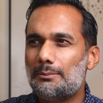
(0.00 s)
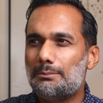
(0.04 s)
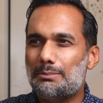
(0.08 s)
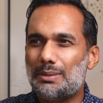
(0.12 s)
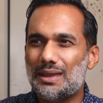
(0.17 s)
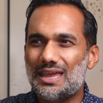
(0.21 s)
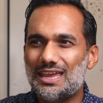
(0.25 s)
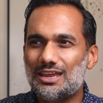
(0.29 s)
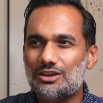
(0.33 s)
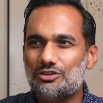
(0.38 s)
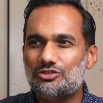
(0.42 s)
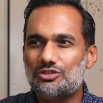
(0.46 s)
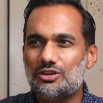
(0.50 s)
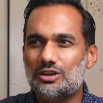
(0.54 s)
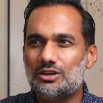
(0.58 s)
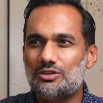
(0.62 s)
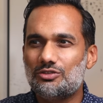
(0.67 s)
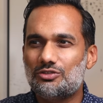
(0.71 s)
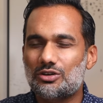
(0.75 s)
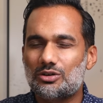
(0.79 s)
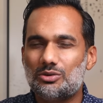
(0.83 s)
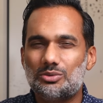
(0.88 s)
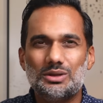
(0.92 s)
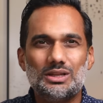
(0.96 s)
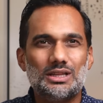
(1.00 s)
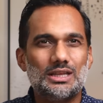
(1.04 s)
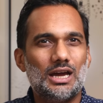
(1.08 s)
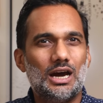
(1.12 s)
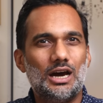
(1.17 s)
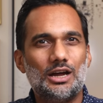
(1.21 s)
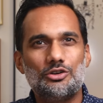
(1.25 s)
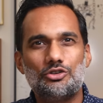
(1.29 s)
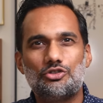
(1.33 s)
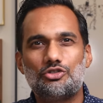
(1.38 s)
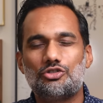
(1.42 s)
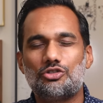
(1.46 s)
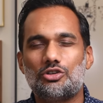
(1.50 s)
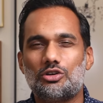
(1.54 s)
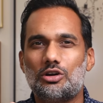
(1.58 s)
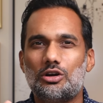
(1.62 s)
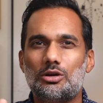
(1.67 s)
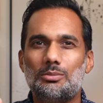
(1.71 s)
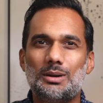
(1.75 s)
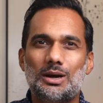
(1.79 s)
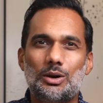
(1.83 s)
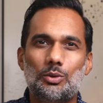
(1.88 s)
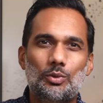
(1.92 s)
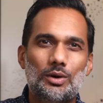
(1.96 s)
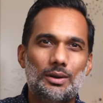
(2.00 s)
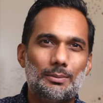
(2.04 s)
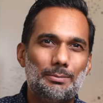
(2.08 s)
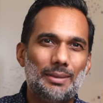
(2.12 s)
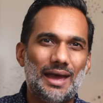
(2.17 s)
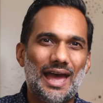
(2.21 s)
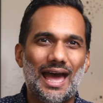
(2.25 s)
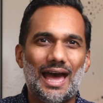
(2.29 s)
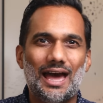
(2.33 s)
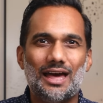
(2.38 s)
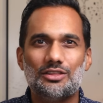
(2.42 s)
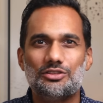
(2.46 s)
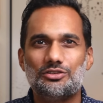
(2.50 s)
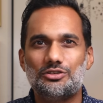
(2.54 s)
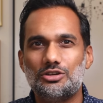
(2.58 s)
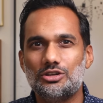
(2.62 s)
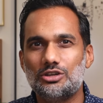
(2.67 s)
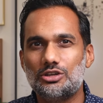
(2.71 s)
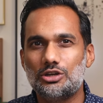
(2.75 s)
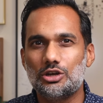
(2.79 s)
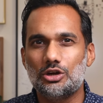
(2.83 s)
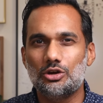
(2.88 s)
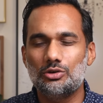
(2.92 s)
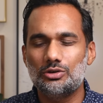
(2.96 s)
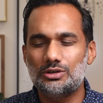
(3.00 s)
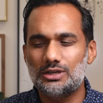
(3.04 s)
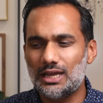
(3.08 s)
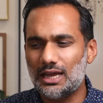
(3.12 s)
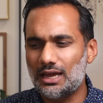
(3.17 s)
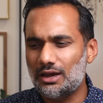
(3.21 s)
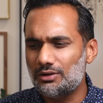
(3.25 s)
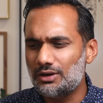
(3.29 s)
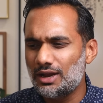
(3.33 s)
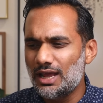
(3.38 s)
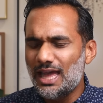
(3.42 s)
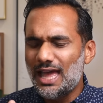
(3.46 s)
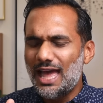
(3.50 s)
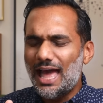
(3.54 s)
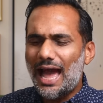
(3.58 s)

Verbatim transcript: patients are really unsure about what path to go down,